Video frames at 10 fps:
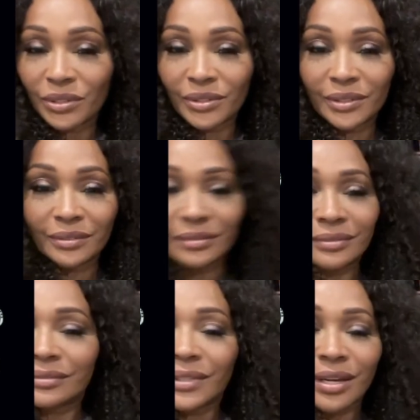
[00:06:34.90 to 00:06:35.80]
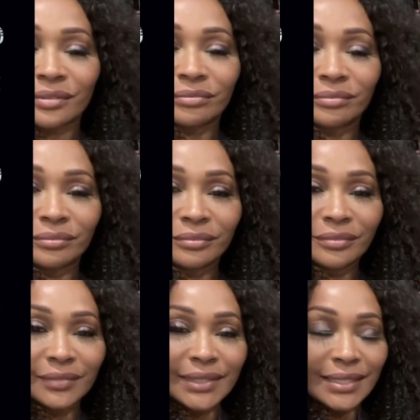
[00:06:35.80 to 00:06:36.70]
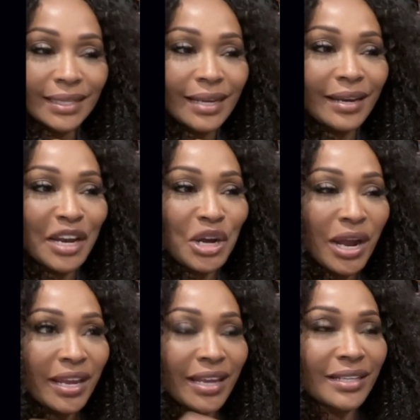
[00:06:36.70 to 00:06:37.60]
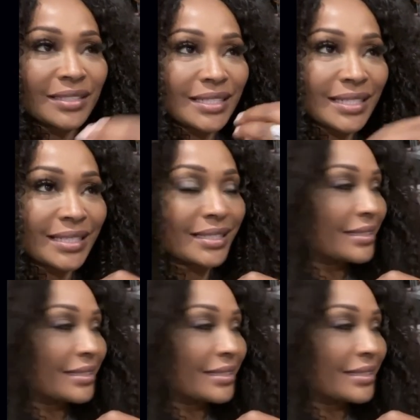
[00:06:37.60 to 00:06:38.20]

I do it. no lizard no. kiss. And now I can't unsee